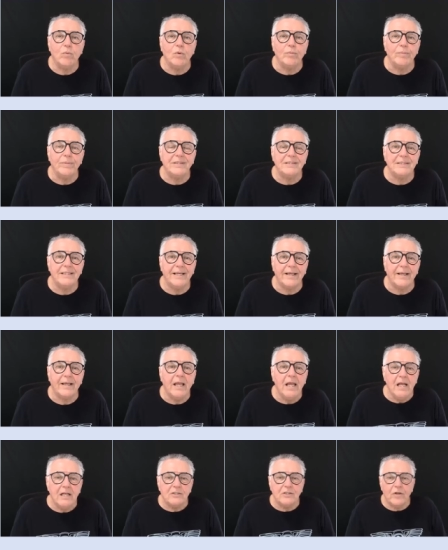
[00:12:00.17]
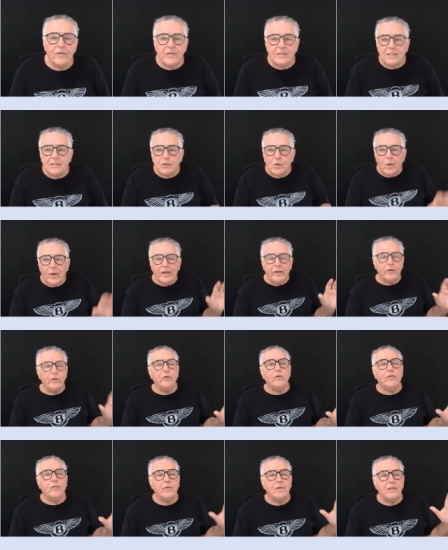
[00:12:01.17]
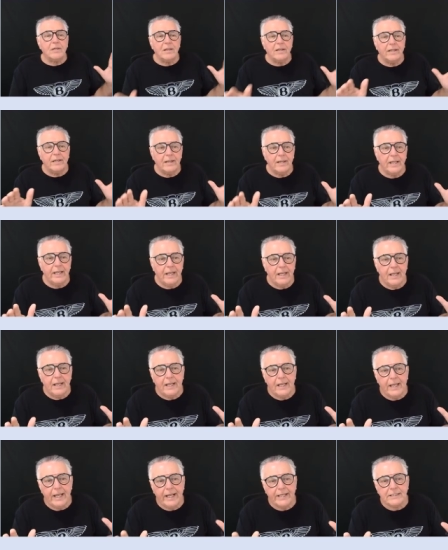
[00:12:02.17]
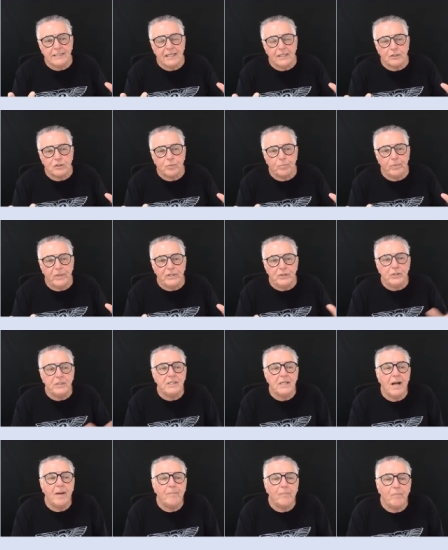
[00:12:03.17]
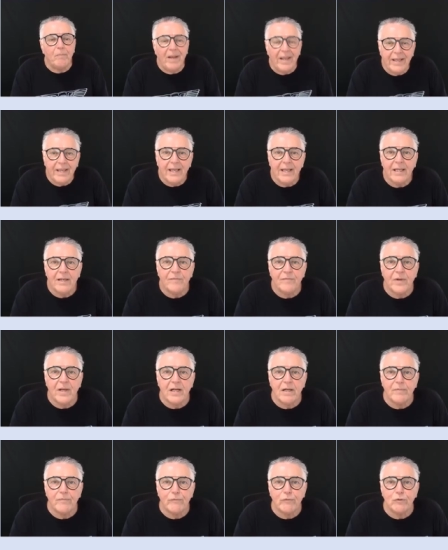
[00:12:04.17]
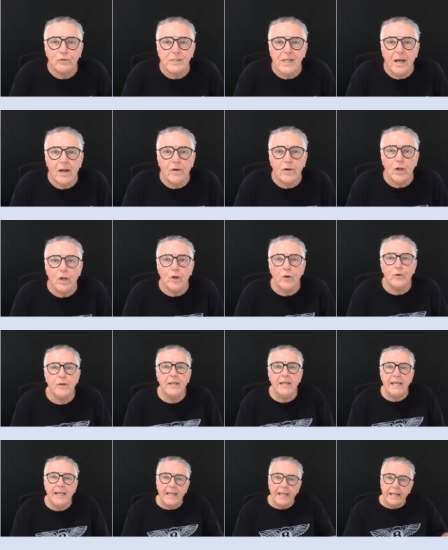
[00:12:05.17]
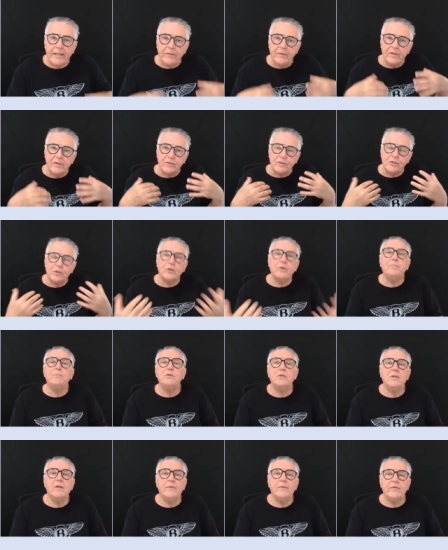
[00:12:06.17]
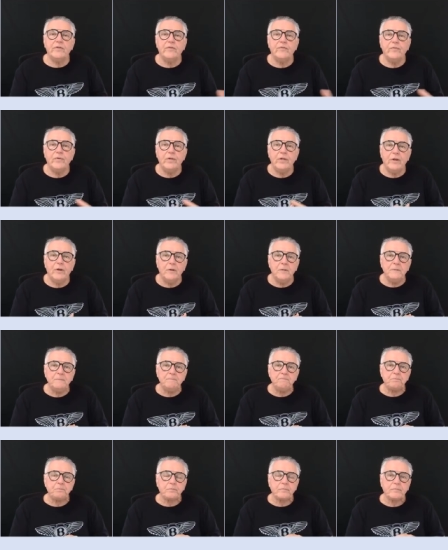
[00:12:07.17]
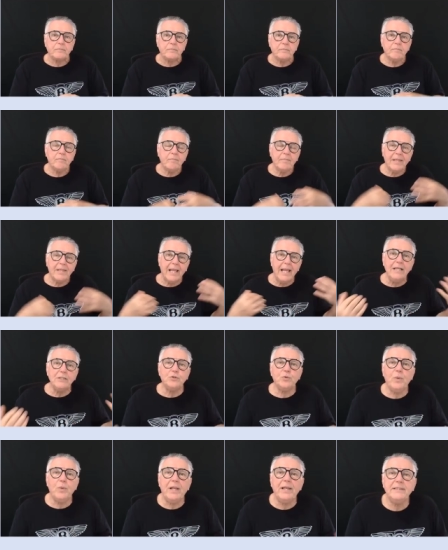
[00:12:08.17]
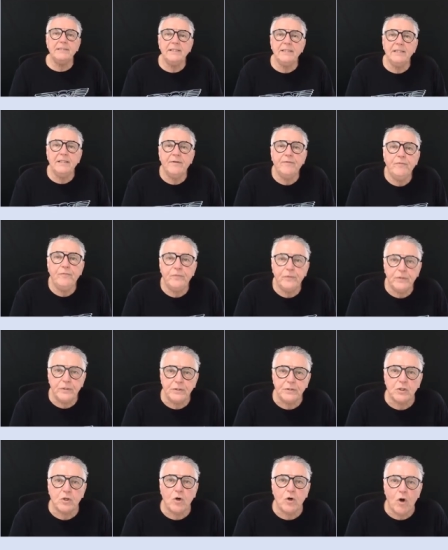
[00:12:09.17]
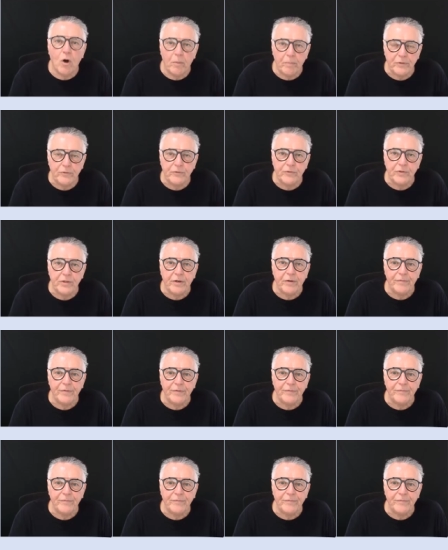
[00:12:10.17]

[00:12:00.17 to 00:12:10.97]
will take. So this is quite a useful little Excel spreadsheet. I'm making it available for download in the description of this video, as well as in the first commentary of the